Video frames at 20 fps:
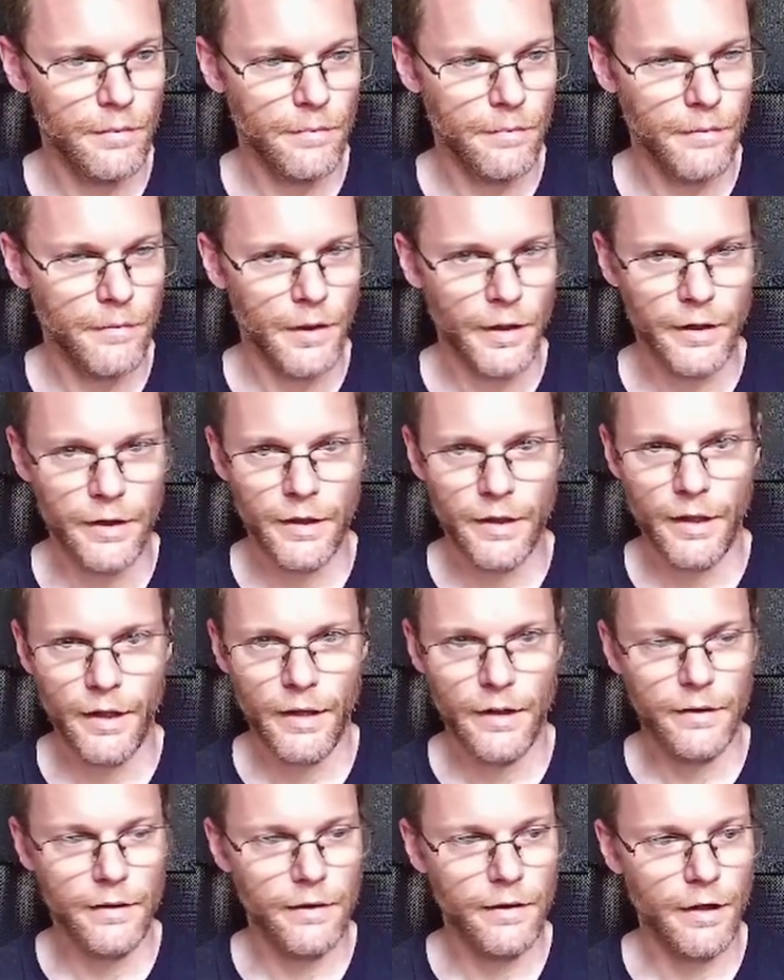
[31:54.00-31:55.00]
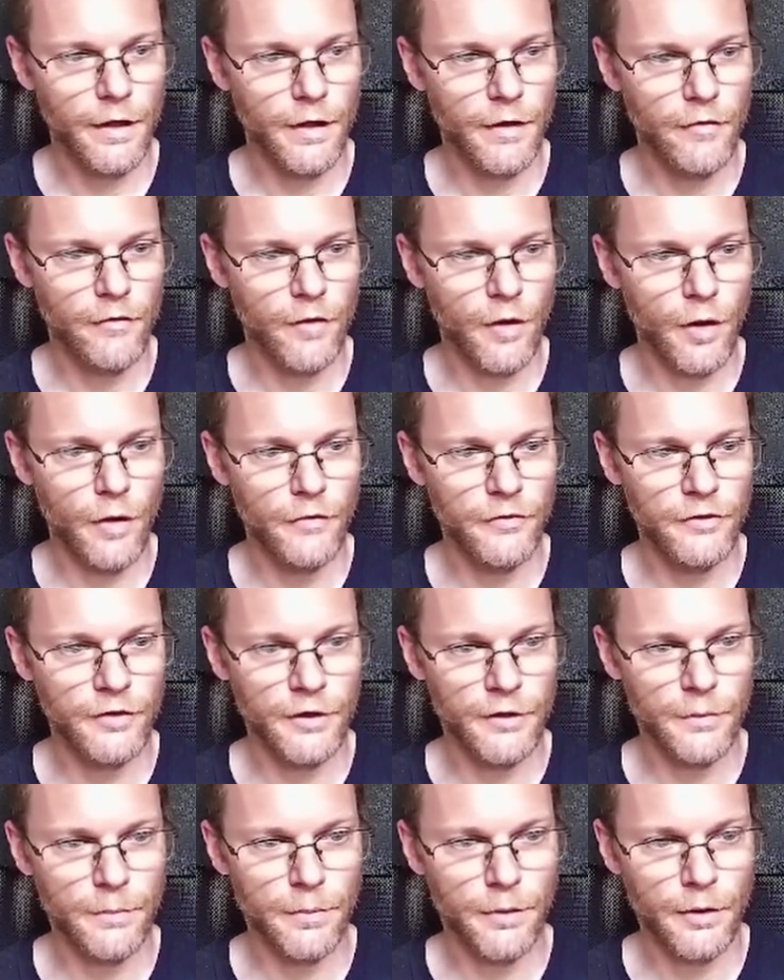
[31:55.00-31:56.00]
I can have
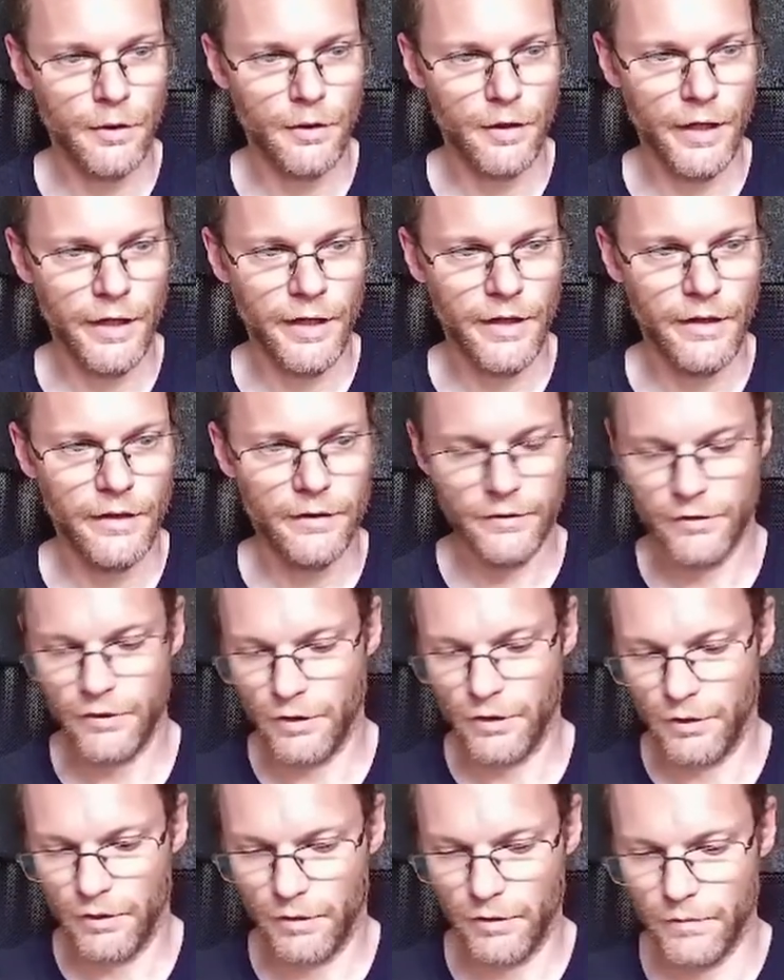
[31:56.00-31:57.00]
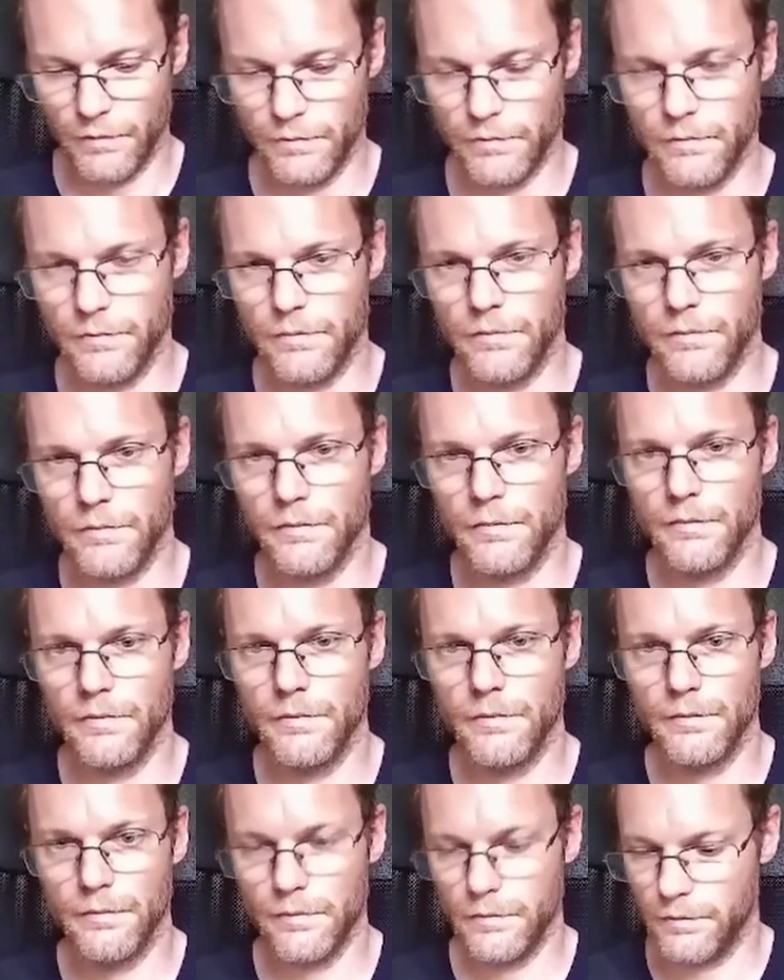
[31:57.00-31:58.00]
offset per layer. So
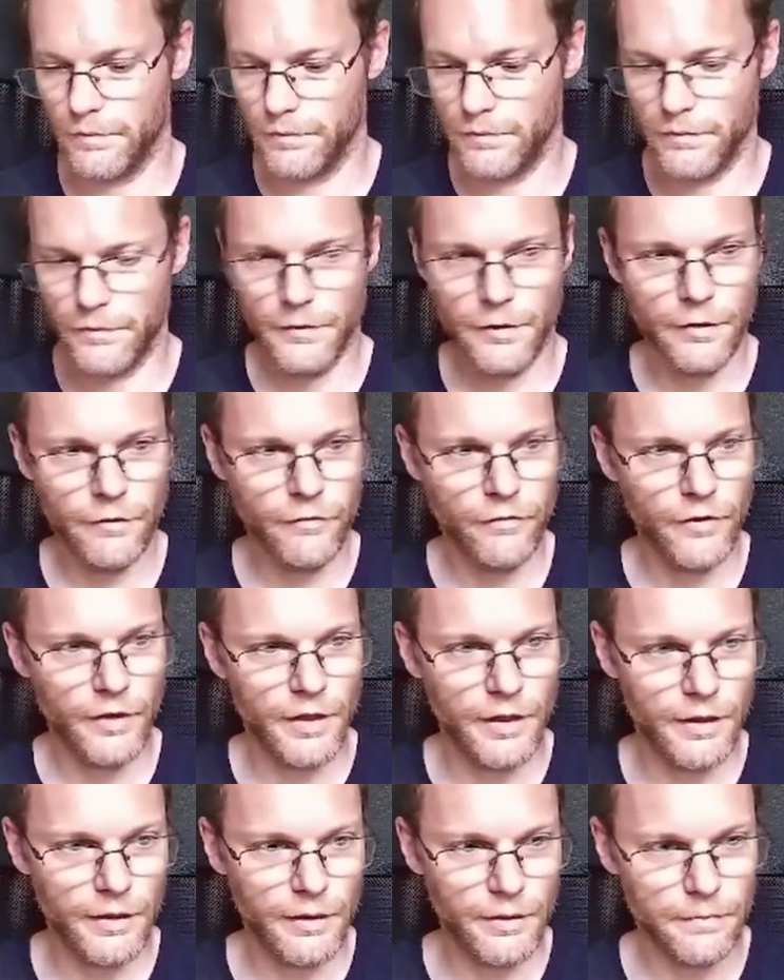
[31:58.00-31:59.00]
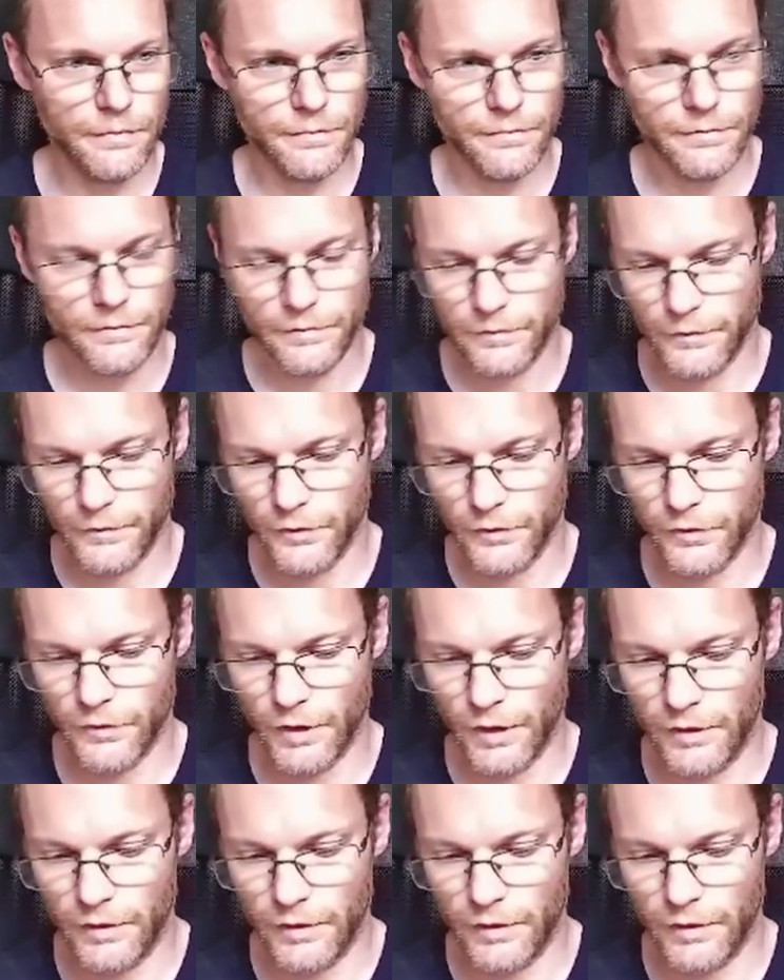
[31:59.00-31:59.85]
if I set